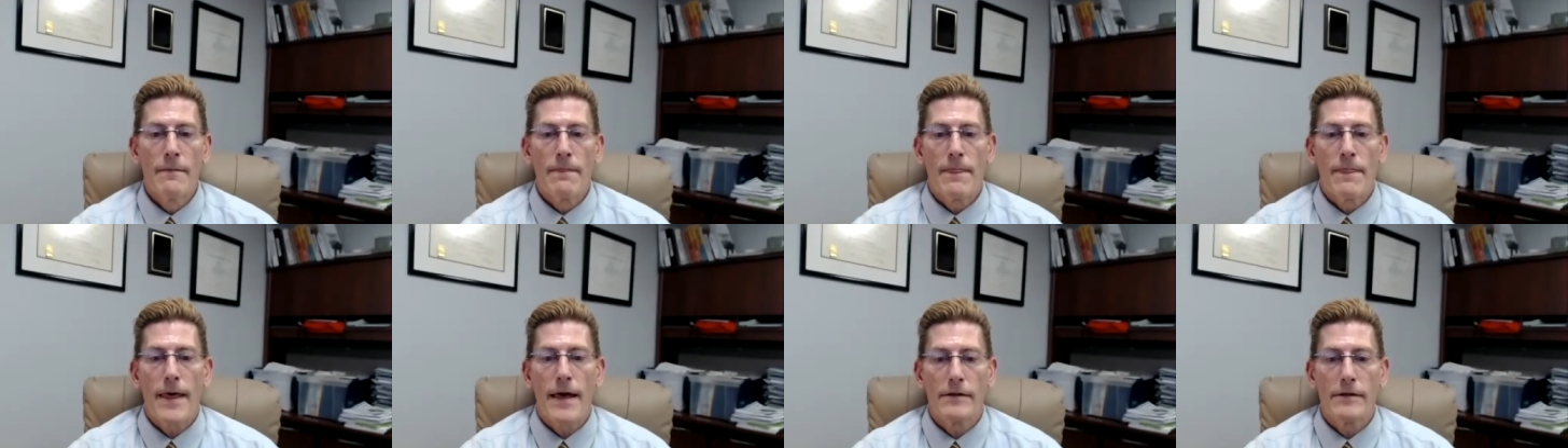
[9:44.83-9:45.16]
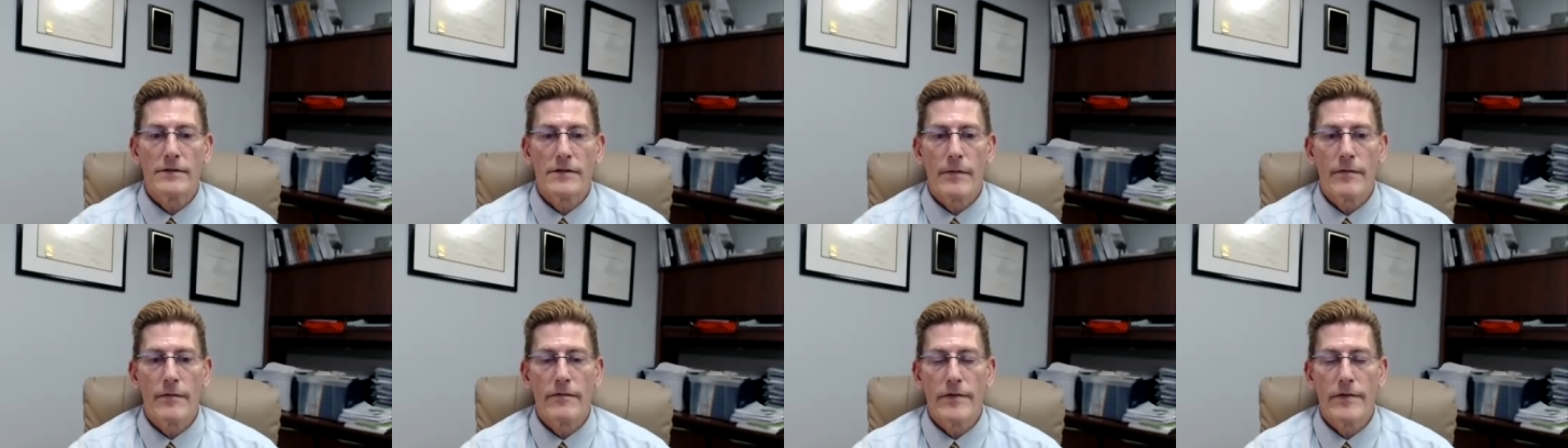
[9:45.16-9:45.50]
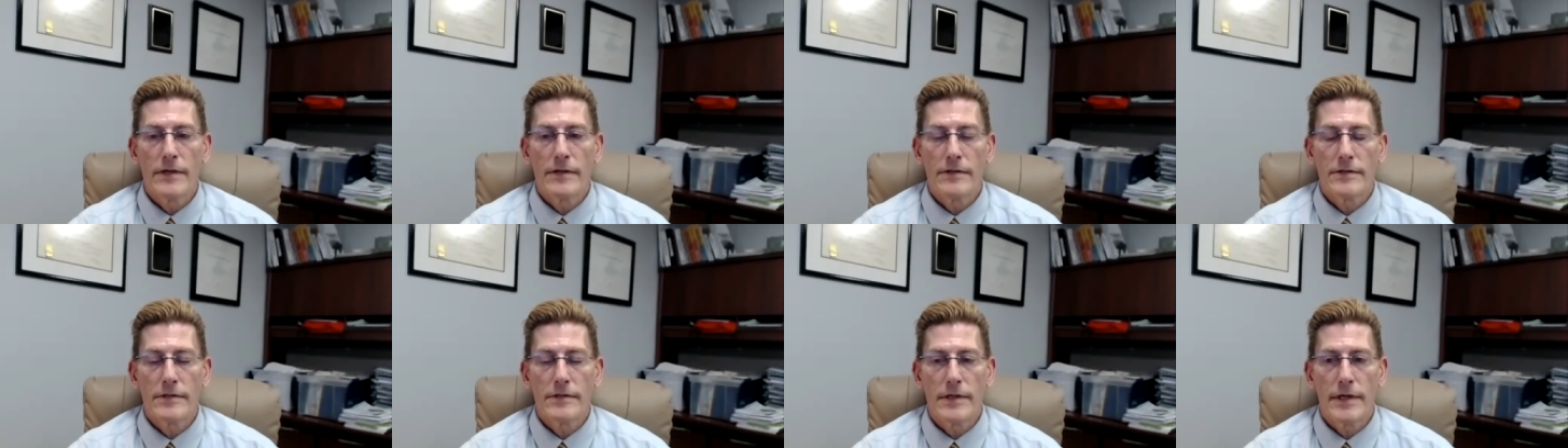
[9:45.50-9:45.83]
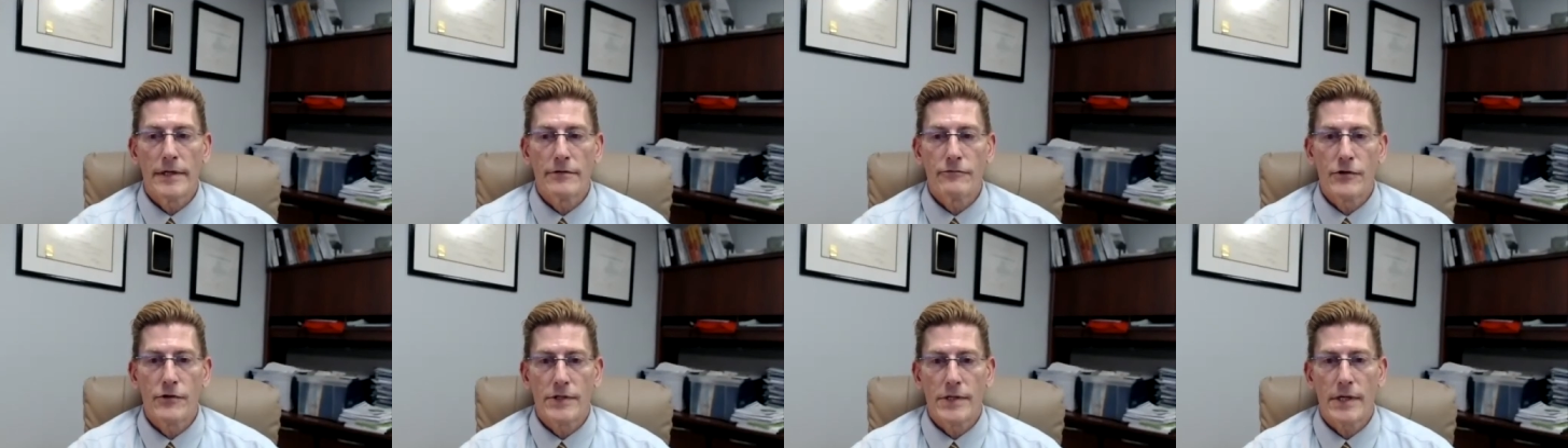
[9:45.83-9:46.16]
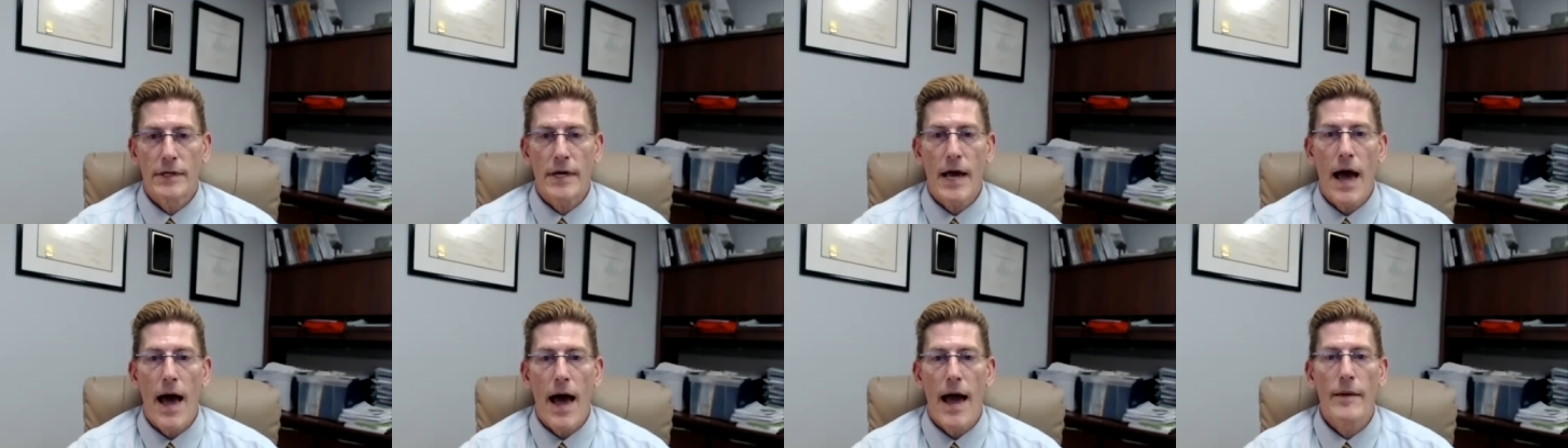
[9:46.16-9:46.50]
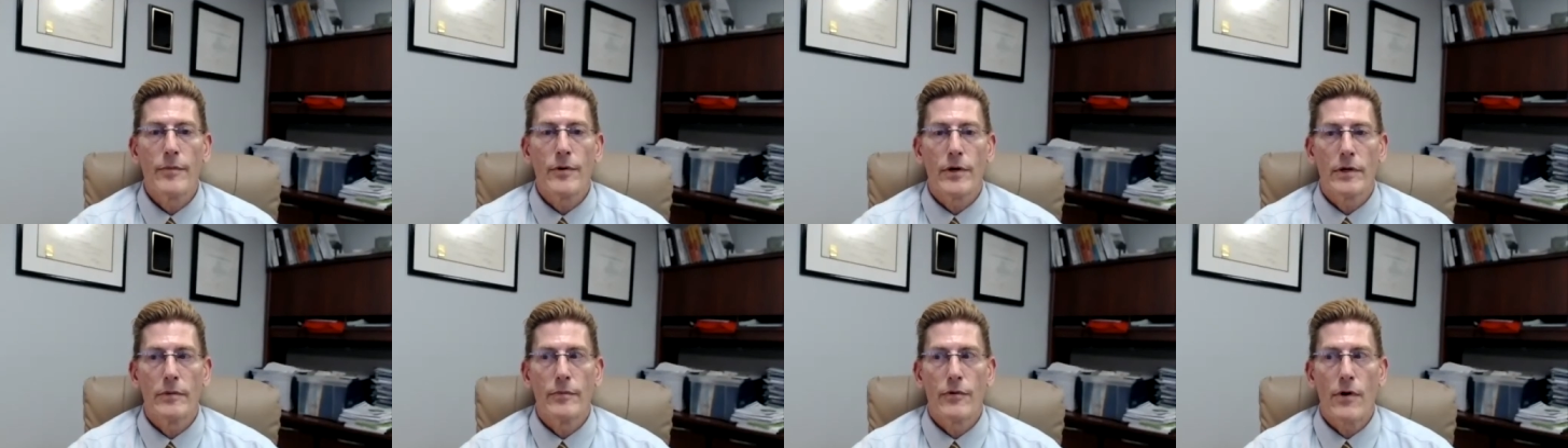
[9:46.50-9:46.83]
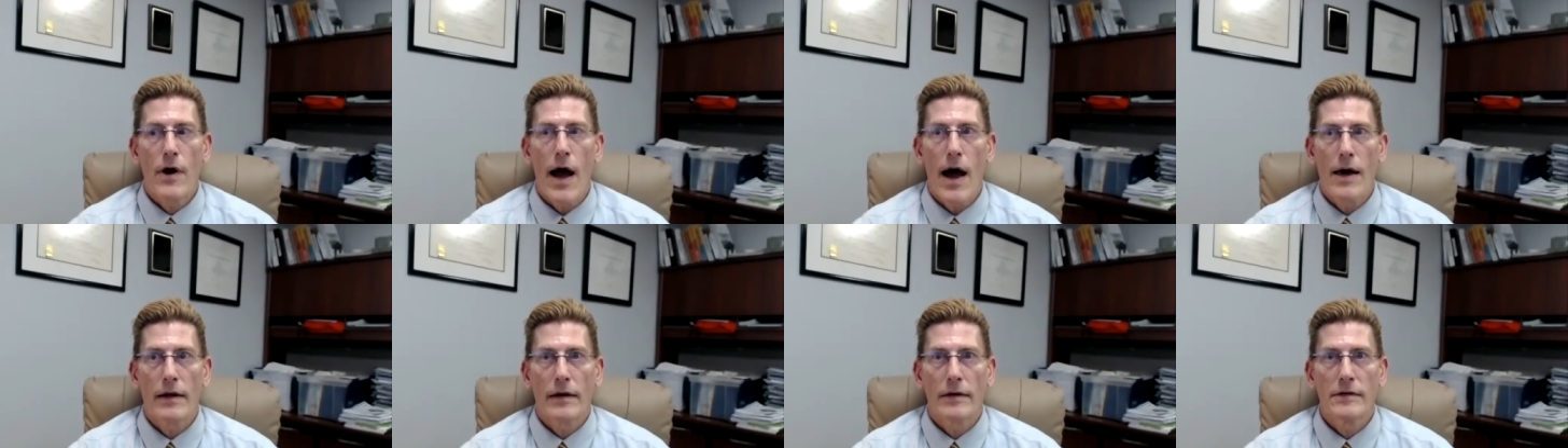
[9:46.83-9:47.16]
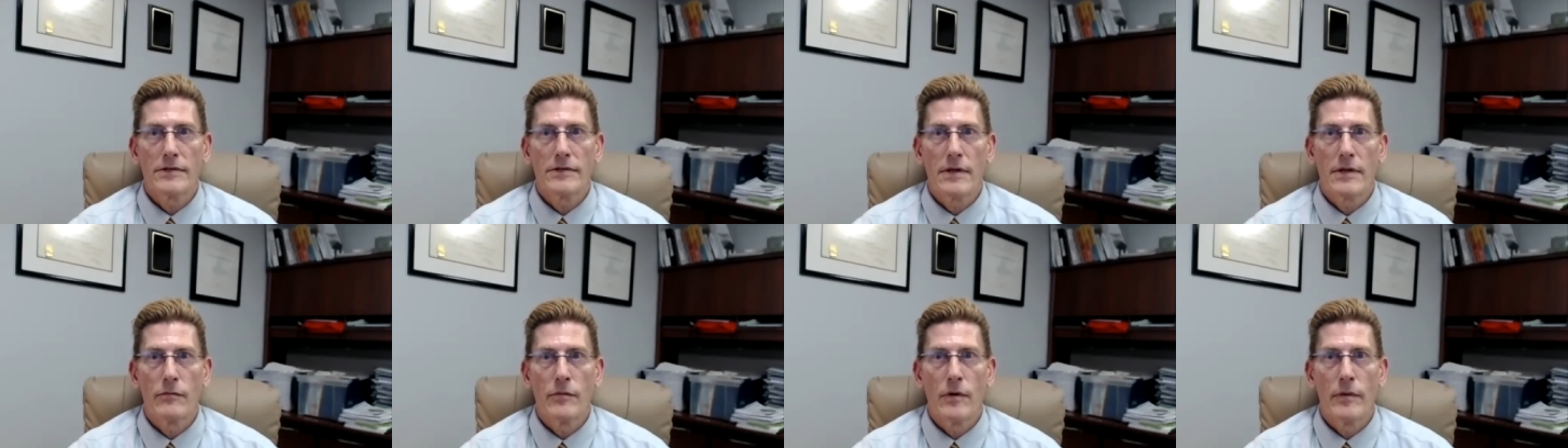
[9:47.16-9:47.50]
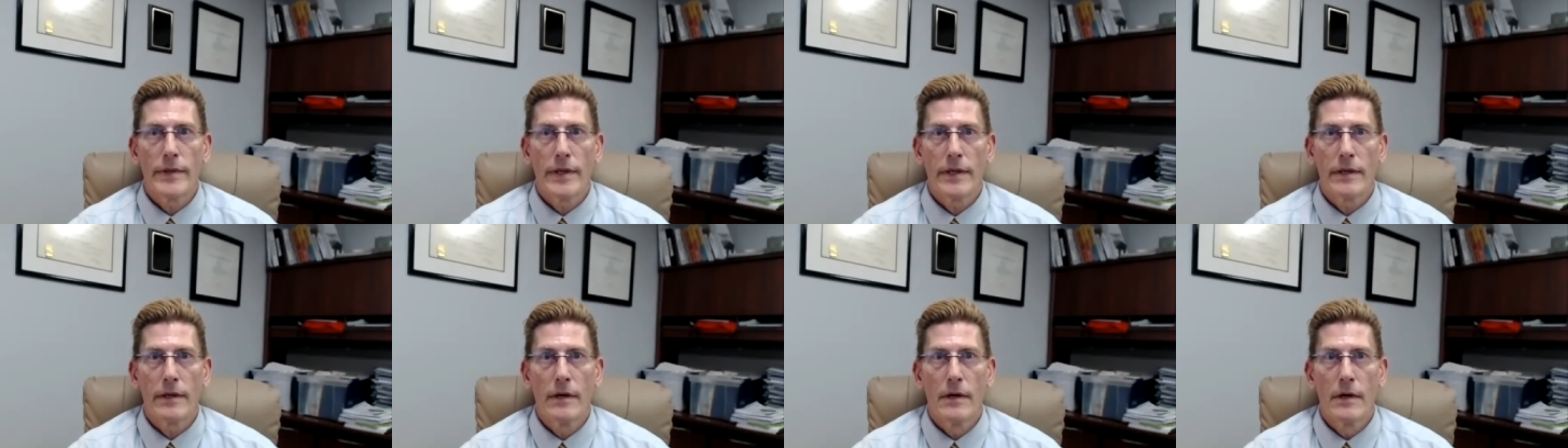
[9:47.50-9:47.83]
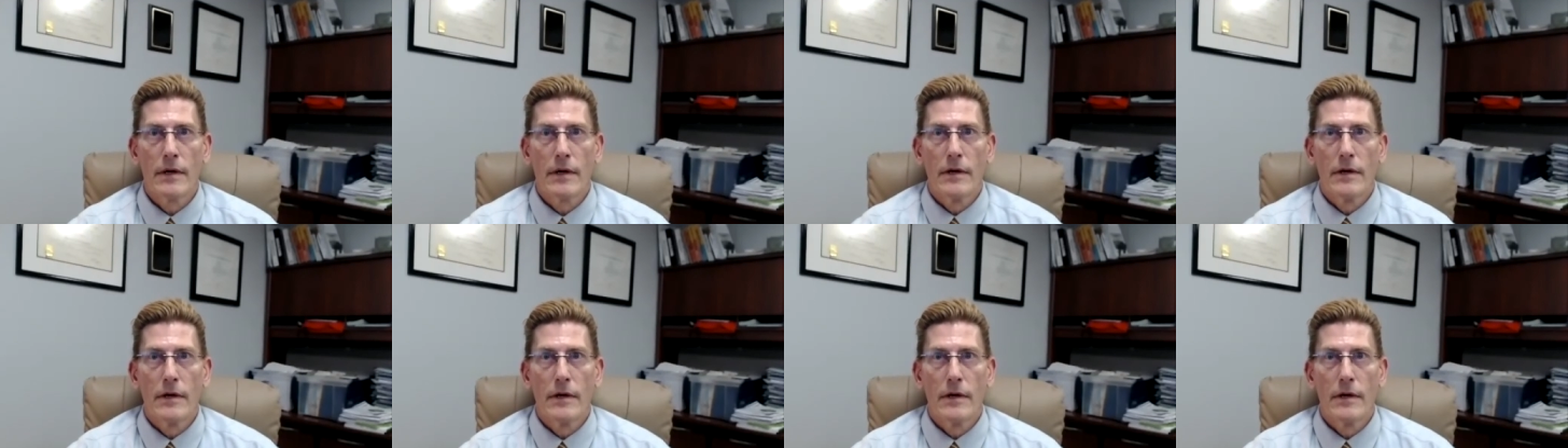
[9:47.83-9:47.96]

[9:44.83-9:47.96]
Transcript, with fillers: and some of these interesting hybrid products that will be